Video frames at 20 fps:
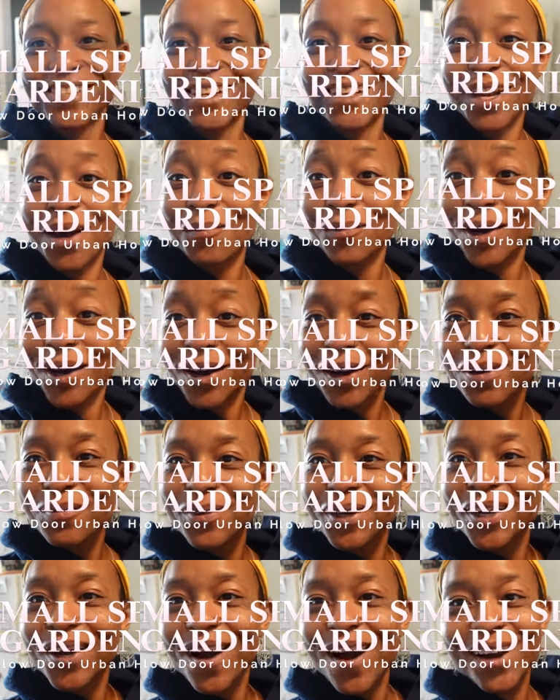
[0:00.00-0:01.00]
and I'm an
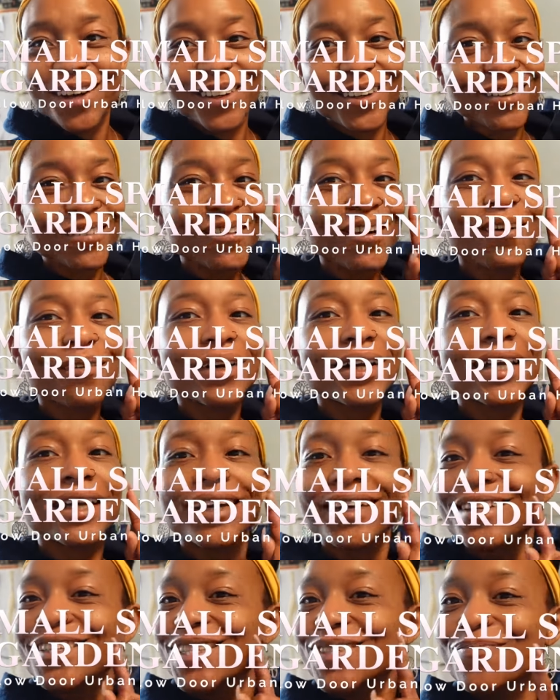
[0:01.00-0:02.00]
urban gardener growing
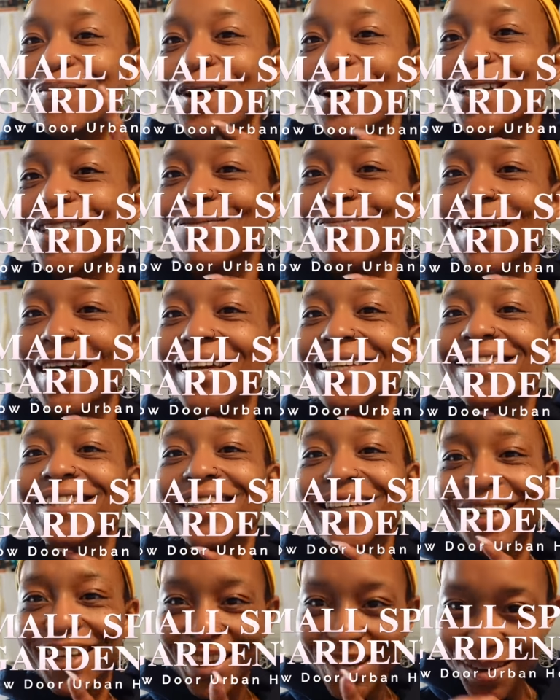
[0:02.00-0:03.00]
in a small space
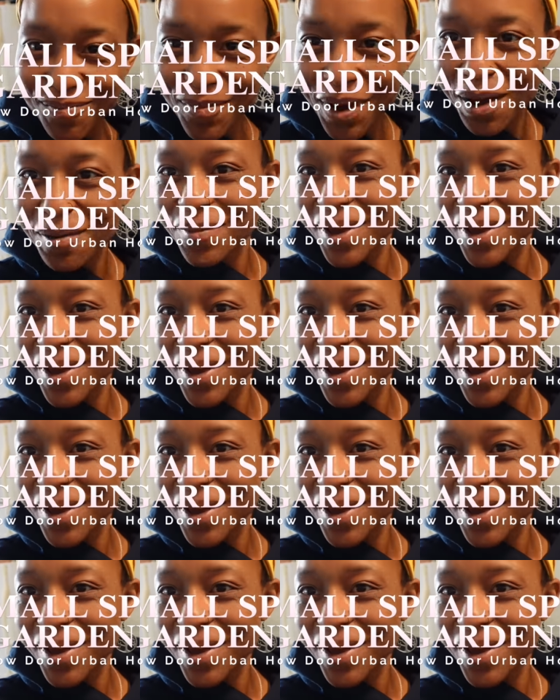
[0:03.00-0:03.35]
in my